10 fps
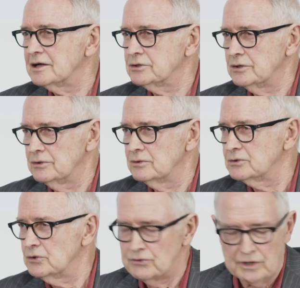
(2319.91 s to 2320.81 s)
to
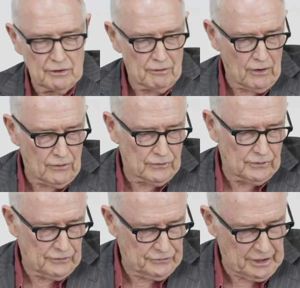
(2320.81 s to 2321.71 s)
do their
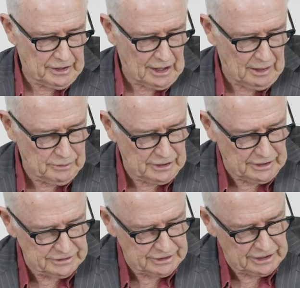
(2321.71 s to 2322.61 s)
own
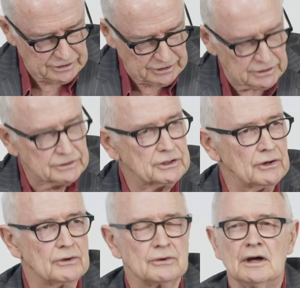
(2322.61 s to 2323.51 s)
decarbonisation.
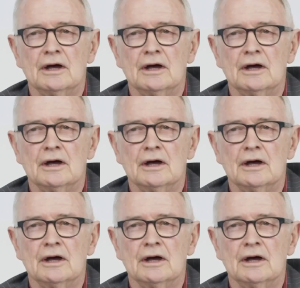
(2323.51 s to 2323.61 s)
So